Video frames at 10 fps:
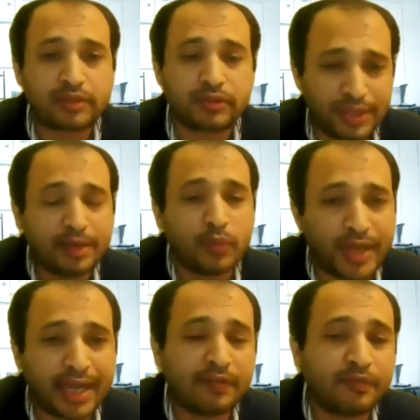Today
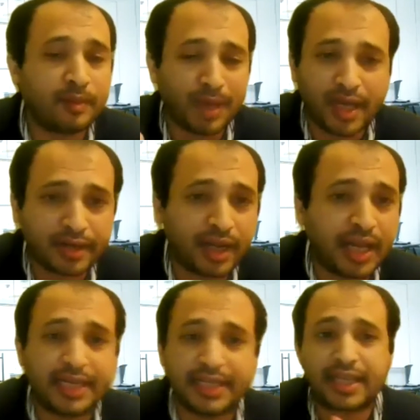we have Al Mahra,
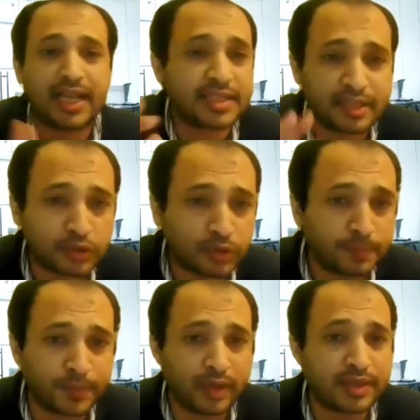and it has its
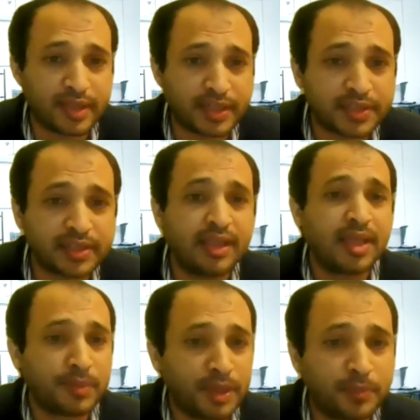own politics.
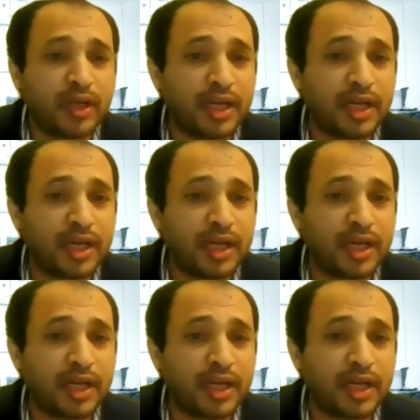People